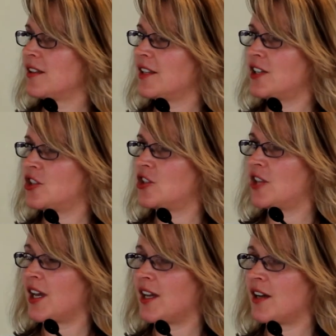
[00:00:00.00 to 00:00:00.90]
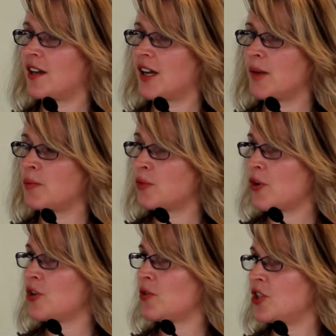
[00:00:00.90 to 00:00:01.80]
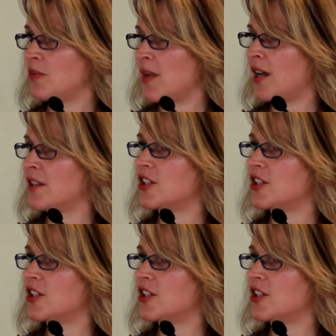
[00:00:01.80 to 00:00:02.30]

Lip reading: They are a brokerage amount.